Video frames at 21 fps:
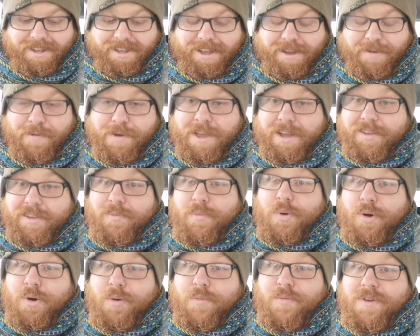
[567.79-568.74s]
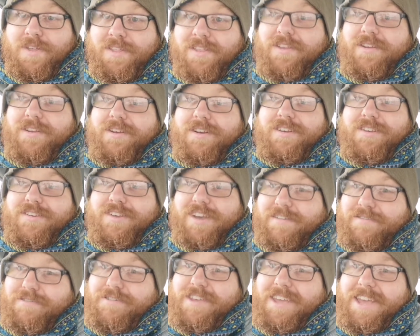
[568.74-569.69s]
and we had to put up with
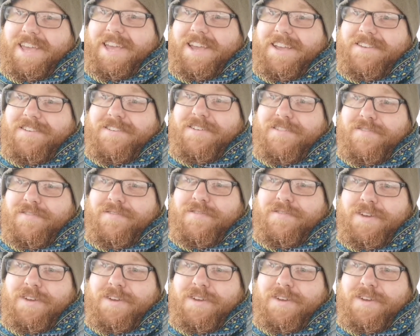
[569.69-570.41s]
several years of